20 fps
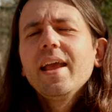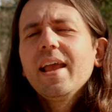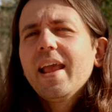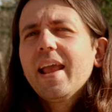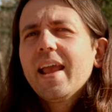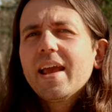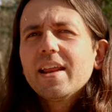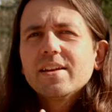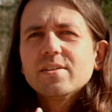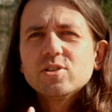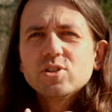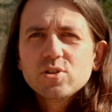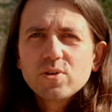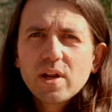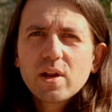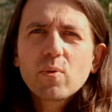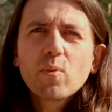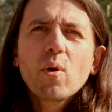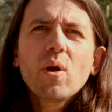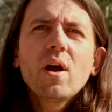And
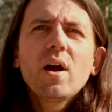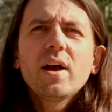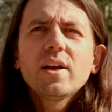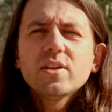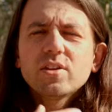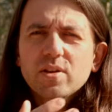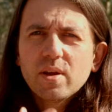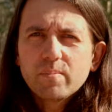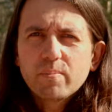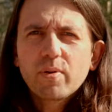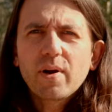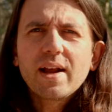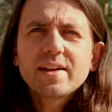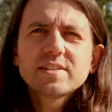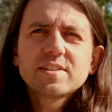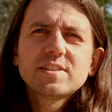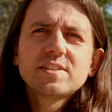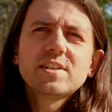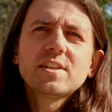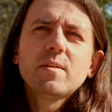shooting RAW and
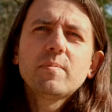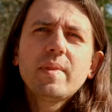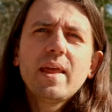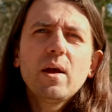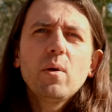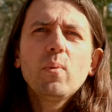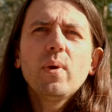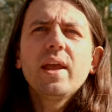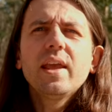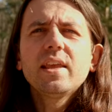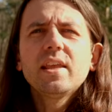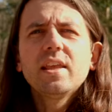processing them that way